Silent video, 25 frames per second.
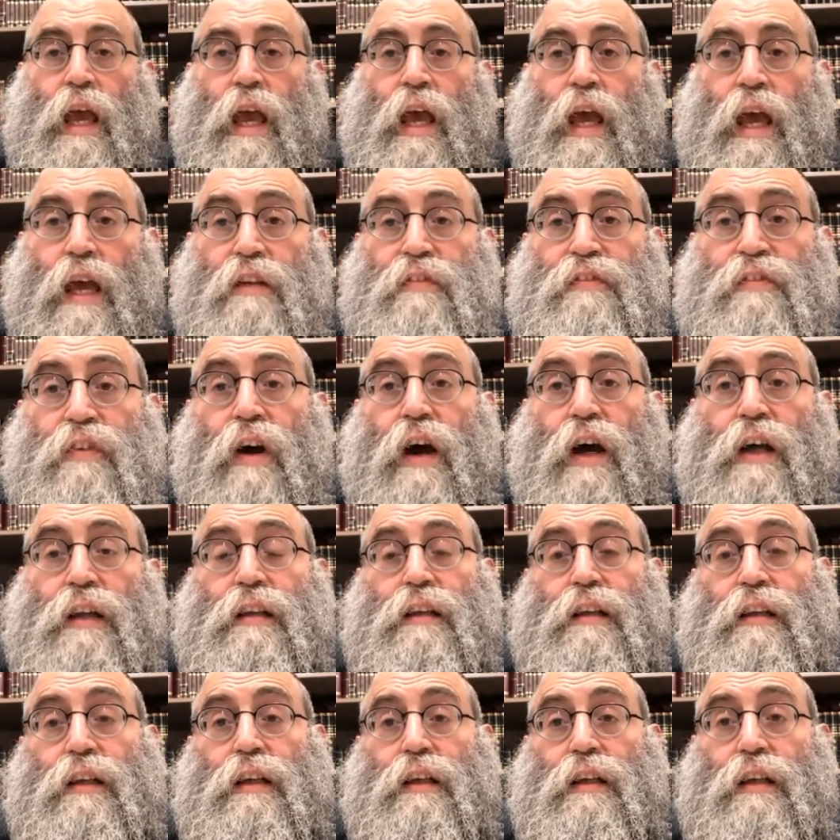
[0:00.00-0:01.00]
And
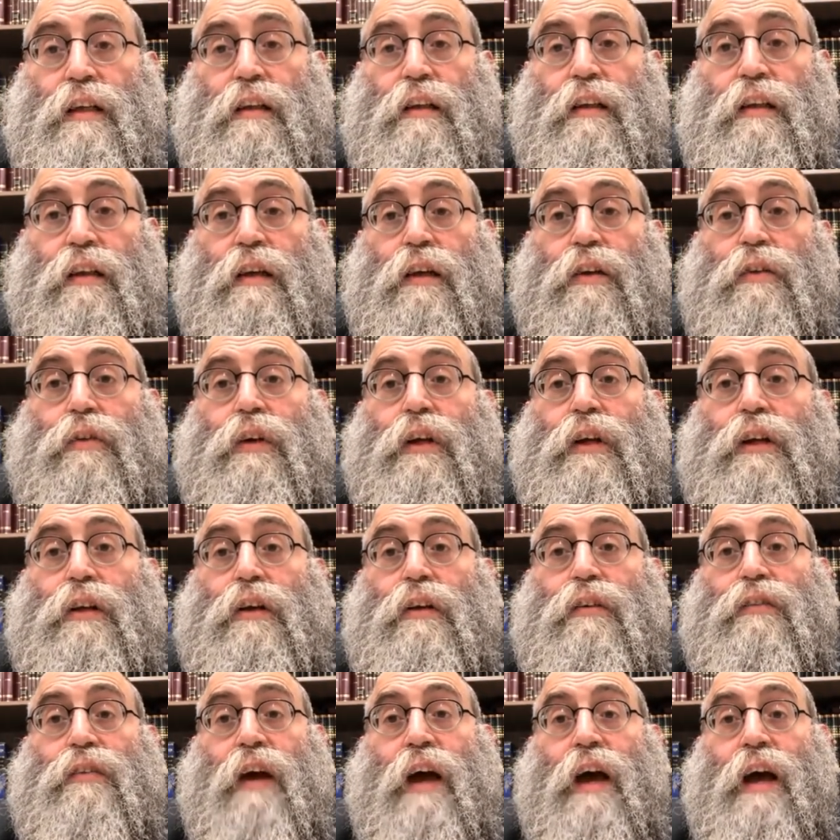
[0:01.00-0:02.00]
finally, in the
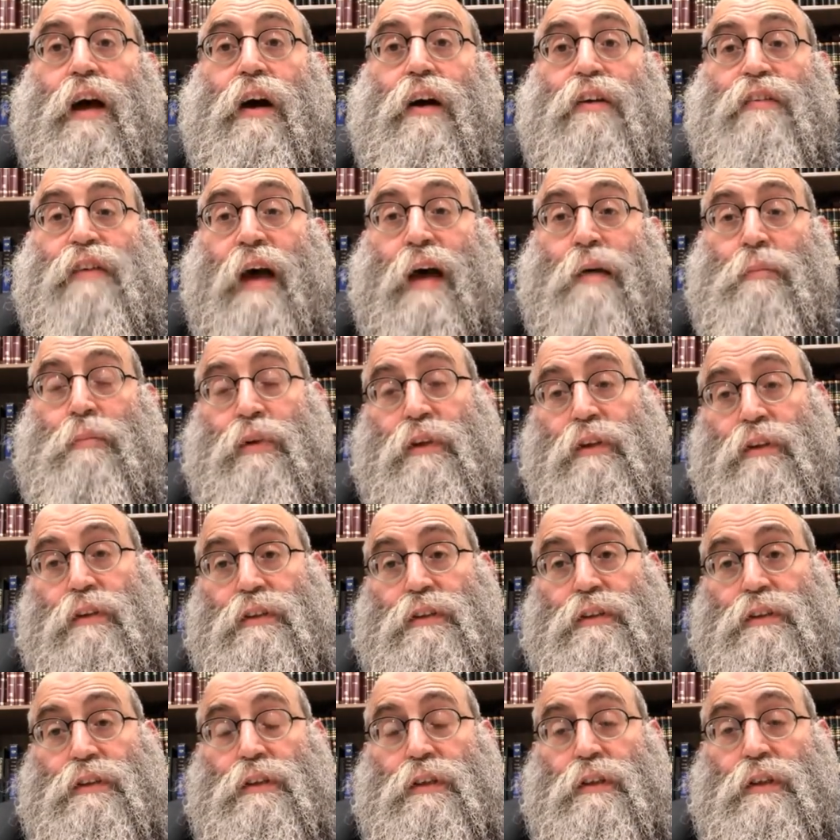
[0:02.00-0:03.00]
arena of
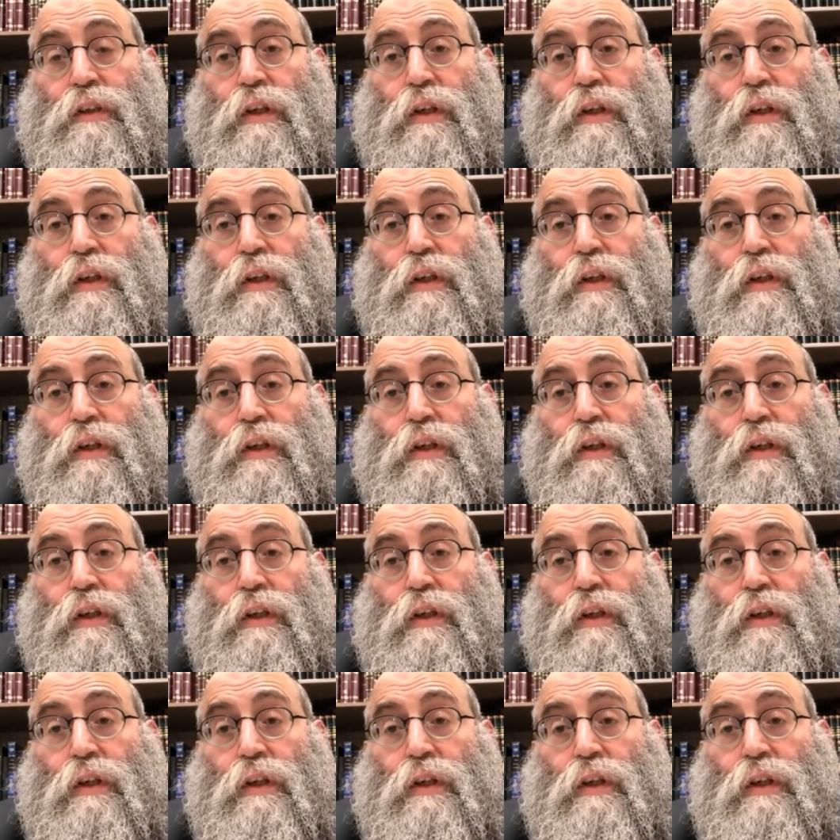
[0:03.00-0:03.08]
happiness,